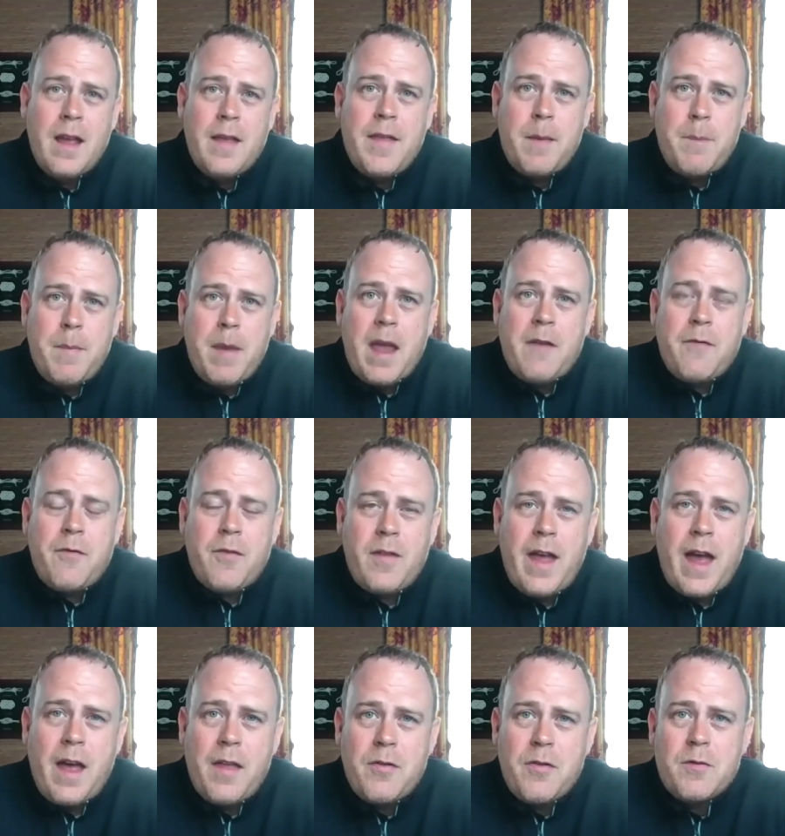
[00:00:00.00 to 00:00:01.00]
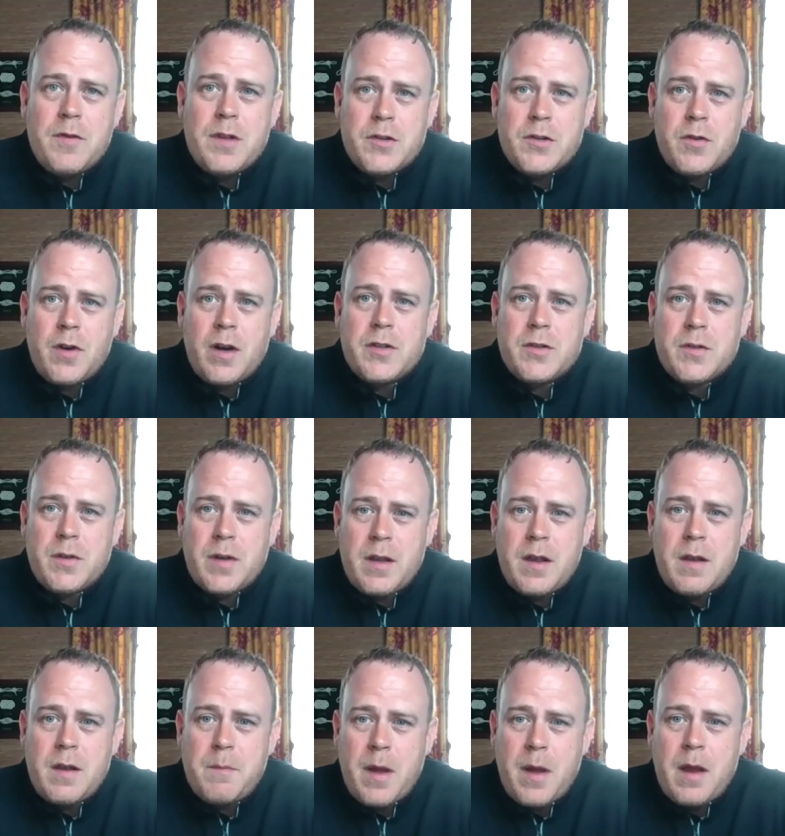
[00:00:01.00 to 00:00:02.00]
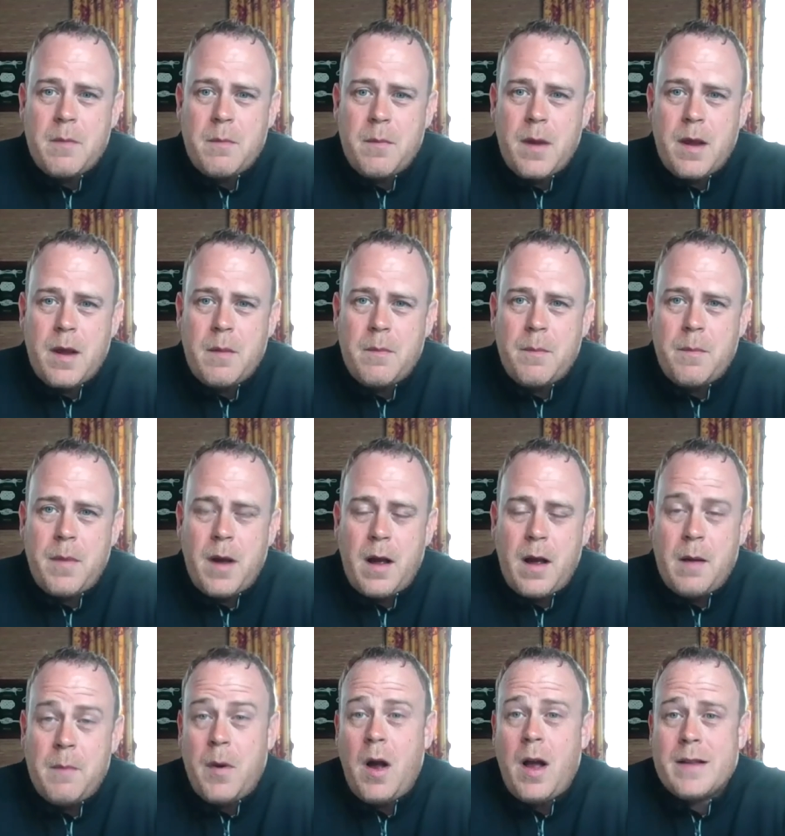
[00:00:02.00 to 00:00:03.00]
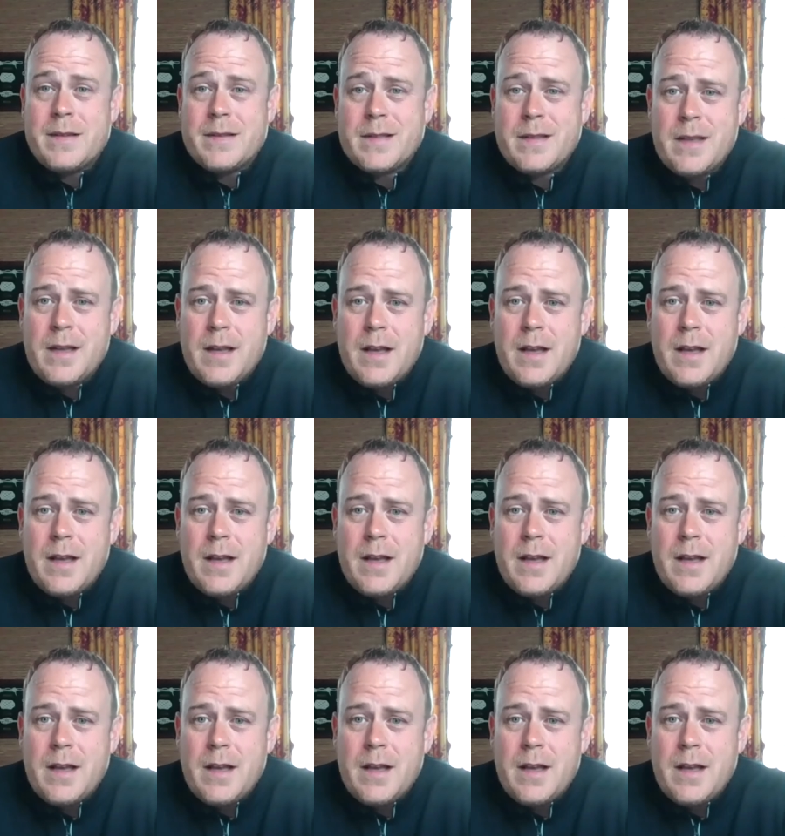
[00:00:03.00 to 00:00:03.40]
They pay for that through the treasury and, and, and uh, bonds.